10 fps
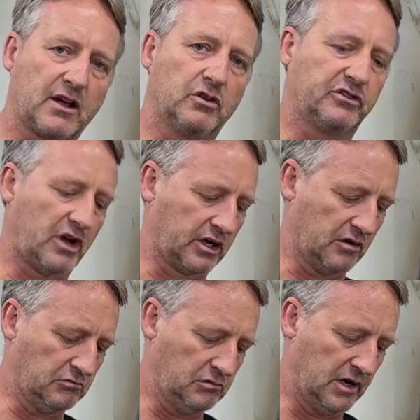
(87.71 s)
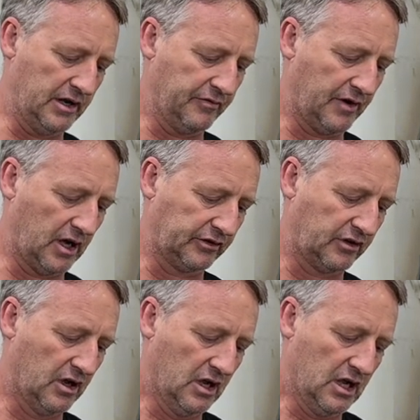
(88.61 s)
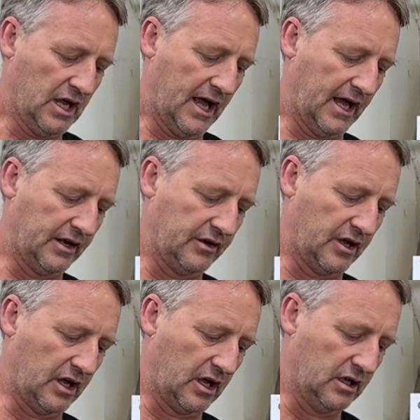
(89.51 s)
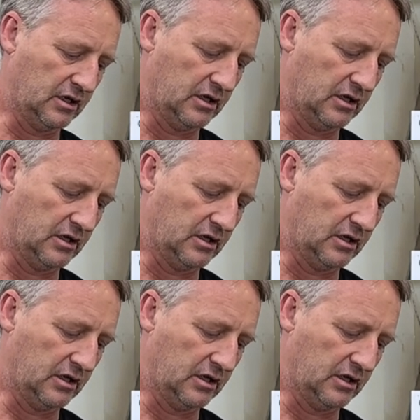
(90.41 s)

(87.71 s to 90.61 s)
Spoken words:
on target really fast. And I